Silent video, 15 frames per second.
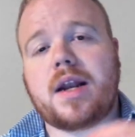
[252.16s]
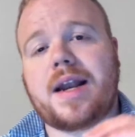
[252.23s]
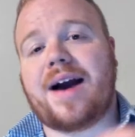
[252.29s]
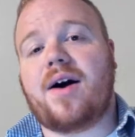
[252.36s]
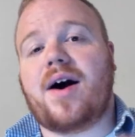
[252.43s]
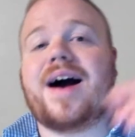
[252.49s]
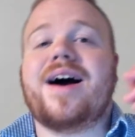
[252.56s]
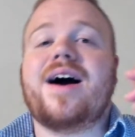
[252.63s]

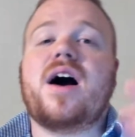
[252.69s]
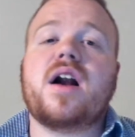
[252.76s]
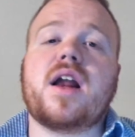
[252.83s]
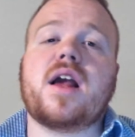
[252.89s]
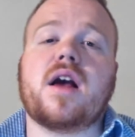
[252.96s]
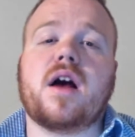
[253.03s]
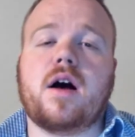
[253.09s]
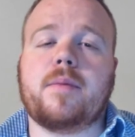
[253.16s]
Now,
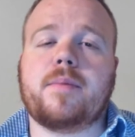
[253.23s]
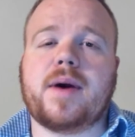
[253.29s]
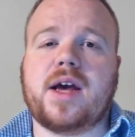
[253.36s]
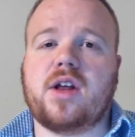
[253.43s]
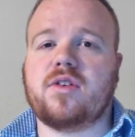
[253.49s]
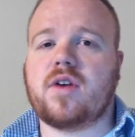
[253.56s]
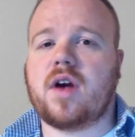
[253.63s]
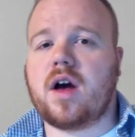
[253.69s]
ionic
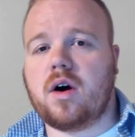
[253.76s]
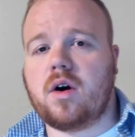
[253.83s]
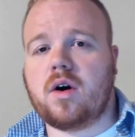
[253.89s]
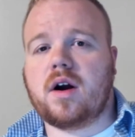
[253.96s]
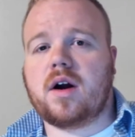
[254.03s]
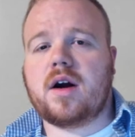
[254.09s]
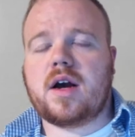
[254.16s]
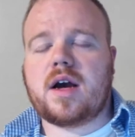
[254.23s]
compounds
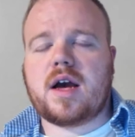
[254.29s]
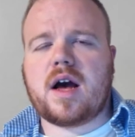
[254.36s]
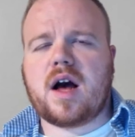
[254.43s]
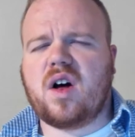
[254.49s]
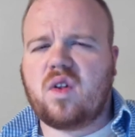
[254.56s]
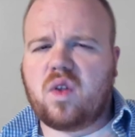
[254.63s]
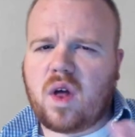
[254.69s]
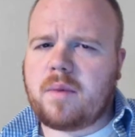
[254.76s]
are
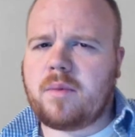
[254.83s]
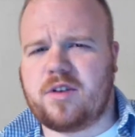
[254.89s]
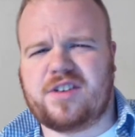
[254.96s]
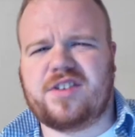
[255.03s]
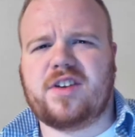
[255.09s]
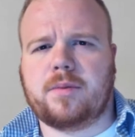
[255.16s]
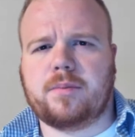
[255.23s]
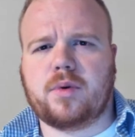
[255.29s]
a lot more
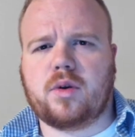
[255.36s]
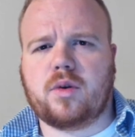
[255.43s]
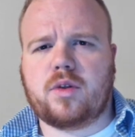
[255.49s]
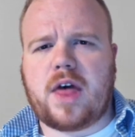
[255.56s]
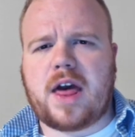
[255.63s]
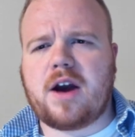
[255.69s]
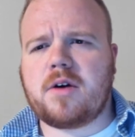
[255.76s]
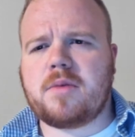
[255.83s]
simple.
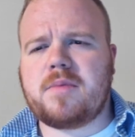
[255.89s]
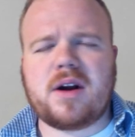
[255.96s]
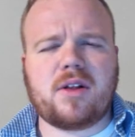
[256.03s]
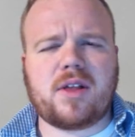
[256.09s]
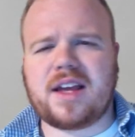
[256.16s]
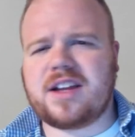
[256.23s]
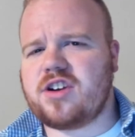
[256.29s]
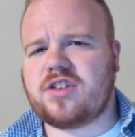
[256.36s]
They are
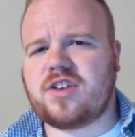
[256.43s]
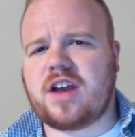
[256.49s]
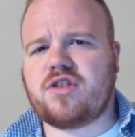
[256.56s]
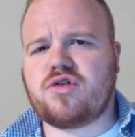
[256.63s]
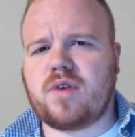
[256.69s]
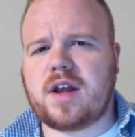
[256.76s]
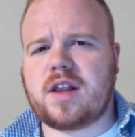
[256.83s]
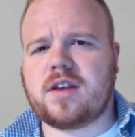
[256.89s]
merely just a
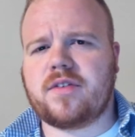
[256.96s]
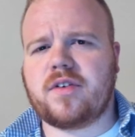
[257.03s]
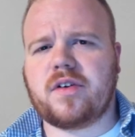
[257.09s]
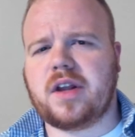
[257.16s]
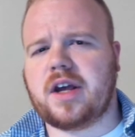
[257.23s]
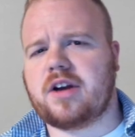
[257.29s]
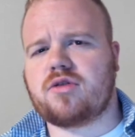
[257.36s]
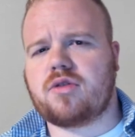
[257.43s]
transfer of
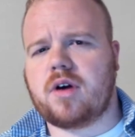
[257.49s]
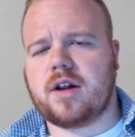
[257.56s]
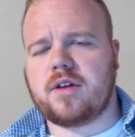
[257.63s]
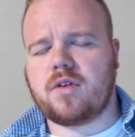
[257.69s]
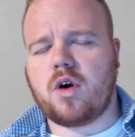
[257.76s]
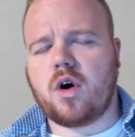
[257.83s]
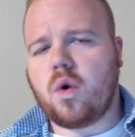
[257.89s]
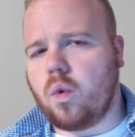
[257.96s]

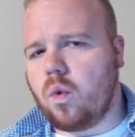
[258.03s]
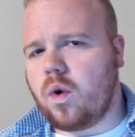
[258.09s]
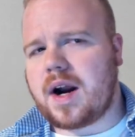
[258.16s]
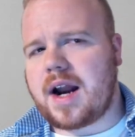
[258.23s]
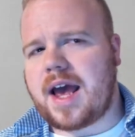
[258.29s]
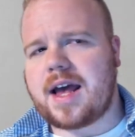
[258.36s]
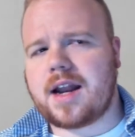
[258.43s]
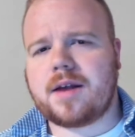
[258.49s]
electrons.
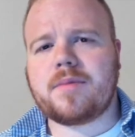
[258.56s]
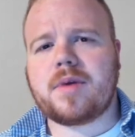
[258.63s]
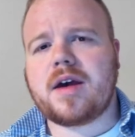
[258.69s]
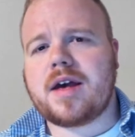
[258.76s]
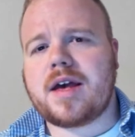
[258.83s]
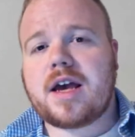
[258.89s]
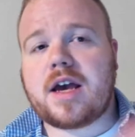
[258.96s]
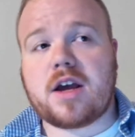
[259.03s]
One atom
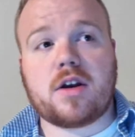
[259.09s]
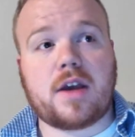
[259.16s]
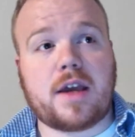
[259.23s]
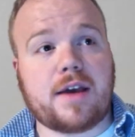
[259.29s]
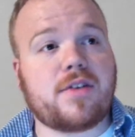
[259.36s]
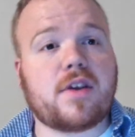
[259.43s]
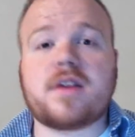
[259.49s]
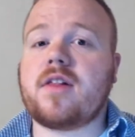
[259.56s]

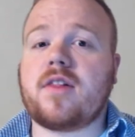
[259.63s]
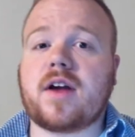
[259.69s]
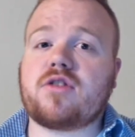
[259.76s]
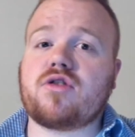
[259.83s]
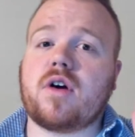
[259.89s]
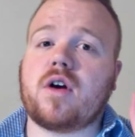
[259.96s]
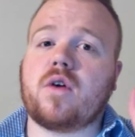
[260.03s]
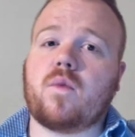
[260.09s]
gives its
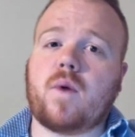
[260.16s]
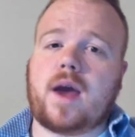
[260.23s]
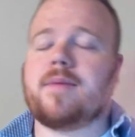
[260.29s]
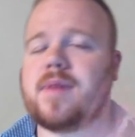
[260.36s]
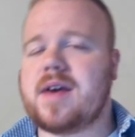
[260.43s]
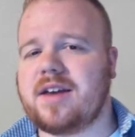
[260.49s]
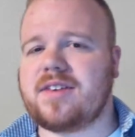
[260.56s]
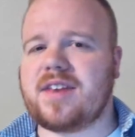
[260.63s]
electron away
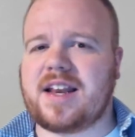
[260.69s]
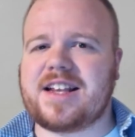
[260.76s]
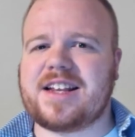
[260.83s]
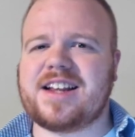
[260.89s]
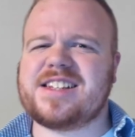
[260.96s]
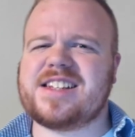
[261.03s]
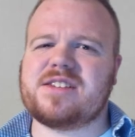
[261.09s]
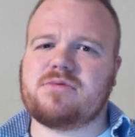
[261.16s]
because it
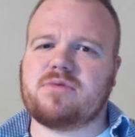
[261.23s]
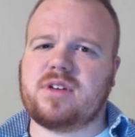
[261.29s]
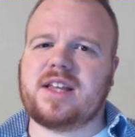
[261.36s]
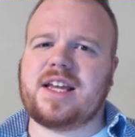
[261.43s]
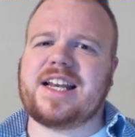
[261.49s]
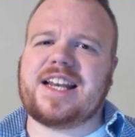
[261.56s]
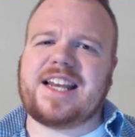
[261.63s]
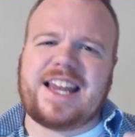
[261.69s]
doesn't
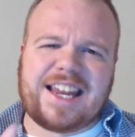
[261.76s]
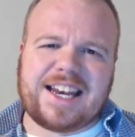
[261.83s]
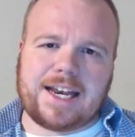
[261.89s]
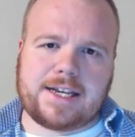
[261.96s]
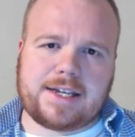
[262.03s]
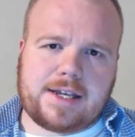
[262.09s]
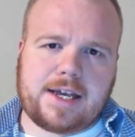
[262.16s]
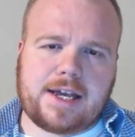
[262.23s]
really need
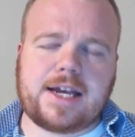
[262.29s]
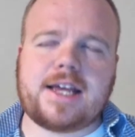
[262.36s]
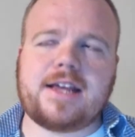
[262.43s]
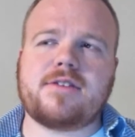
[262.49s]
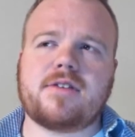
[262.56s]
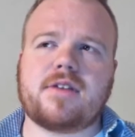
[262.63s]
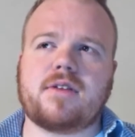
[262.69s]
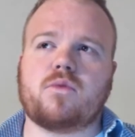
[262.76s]
it. It
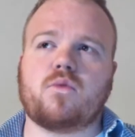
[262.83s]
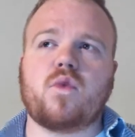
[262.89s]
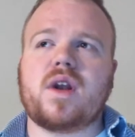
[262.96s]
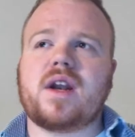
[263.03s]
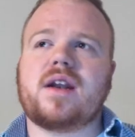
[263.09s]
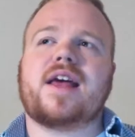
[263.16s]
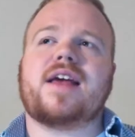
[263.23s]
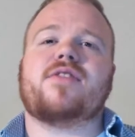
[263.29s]
needs
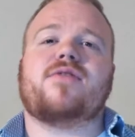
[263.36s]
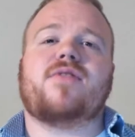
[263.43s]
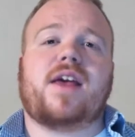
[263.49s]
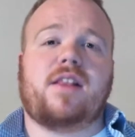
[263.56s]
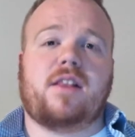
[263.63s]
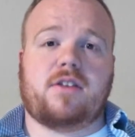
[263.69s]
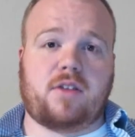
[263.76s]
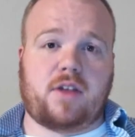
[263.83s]
one less
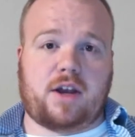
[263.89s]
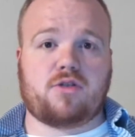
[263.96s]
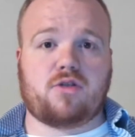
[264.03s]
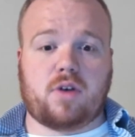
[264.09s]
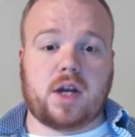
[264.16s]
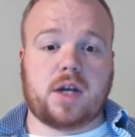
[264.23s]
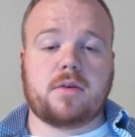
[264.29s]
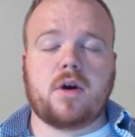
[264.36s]
valence
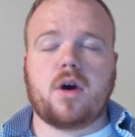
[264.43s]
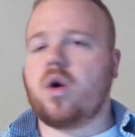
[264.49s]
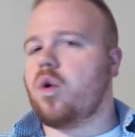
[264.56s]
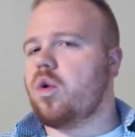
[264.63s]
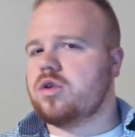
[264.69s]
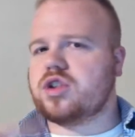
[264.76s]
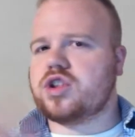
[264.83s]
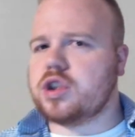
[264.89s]
electron,
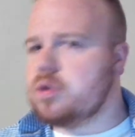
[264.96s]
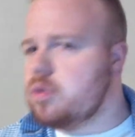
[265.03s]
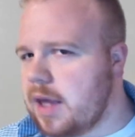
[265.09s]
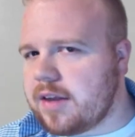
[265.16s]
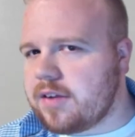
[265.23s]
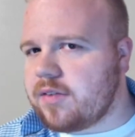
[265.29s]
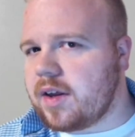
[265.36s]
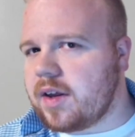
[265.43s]
or two
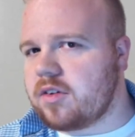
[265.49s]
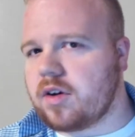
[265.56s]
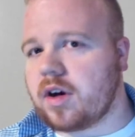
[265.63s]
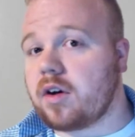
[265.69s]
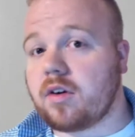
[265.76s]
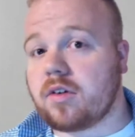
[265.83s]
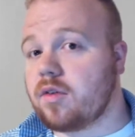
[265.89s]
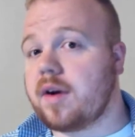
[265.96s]
less valence
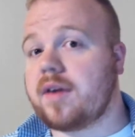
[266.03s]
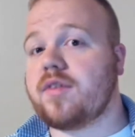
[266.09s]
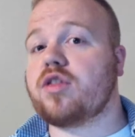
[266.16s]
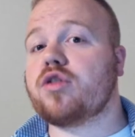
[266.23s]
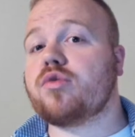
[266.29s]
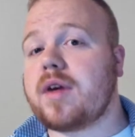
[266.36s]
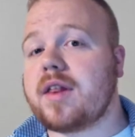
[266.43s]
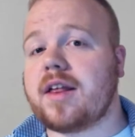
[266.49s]
electrons, or even
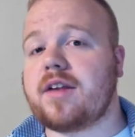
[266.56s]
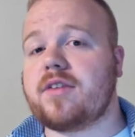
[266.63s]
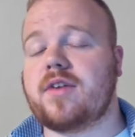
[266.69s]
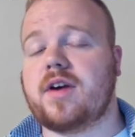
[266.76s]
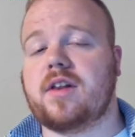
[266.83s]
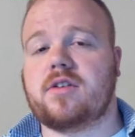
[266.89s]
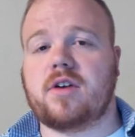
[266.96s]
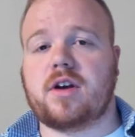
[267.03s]
three less
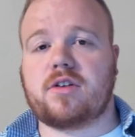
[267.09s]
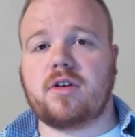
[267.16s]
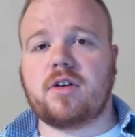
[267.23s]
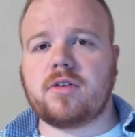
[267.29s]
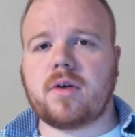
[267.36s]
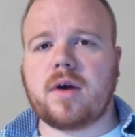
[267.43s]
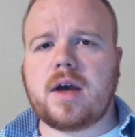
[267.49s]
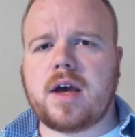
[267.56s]
valence
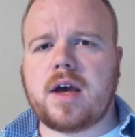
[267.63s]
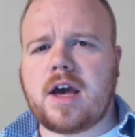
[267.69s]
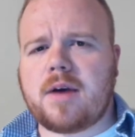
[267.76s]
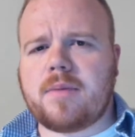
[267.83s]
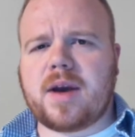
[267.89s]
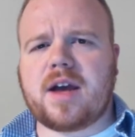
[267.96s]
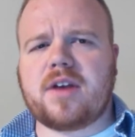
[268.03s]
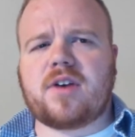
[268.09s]
electrons,
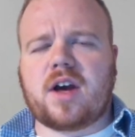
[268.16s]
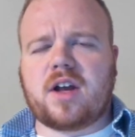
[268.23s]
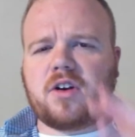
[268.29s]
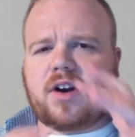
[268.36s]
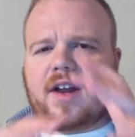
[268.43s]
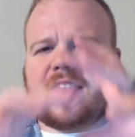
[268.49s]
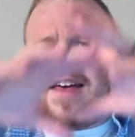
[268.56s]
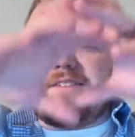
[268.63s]
because
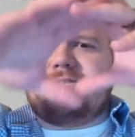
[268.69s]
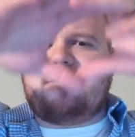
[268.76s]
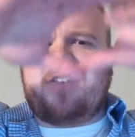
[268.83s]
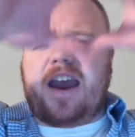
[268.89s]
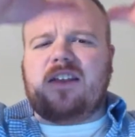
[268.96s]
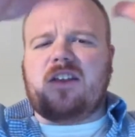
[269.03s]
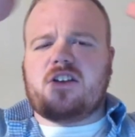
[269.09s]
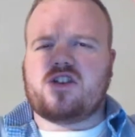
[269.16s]
underneath that
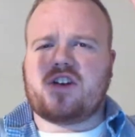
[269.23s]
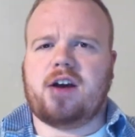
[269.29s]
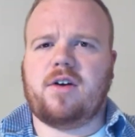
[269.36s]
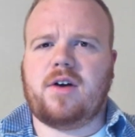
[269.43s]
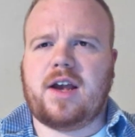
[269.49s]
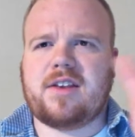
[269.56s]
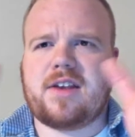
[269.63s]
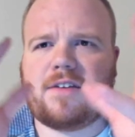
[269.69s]
valence
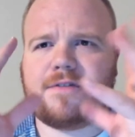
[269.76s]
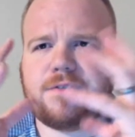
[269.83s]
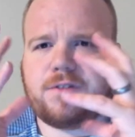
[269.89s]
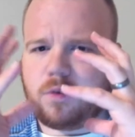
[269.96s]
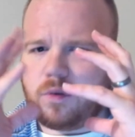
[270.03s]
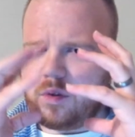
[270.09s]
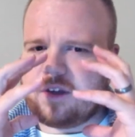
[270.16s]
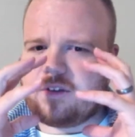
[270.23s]
shell is a
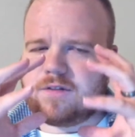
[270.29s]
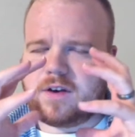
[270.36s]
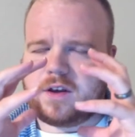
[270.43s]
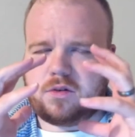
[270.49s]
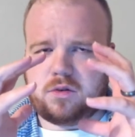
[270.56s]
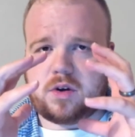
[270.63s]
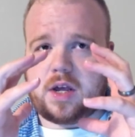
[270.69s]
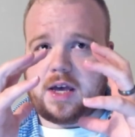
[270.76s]
fully
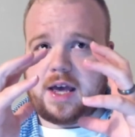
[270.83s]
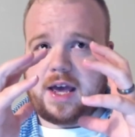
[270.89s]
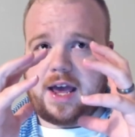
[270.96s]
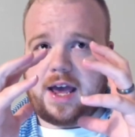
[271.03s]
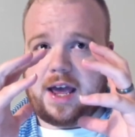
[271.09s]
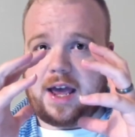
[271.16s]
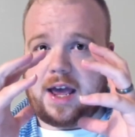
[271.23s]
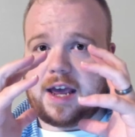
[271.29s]
filled
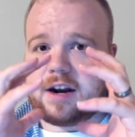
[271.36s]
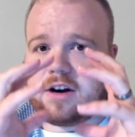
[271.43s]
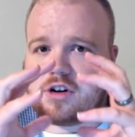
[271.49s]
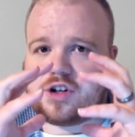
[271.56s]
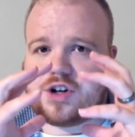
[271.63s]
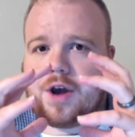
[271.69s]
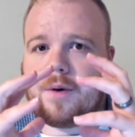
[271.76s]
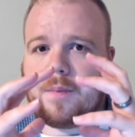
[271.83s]
inner
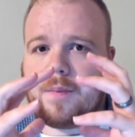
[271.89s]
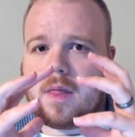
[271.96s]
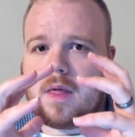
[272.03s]
shell.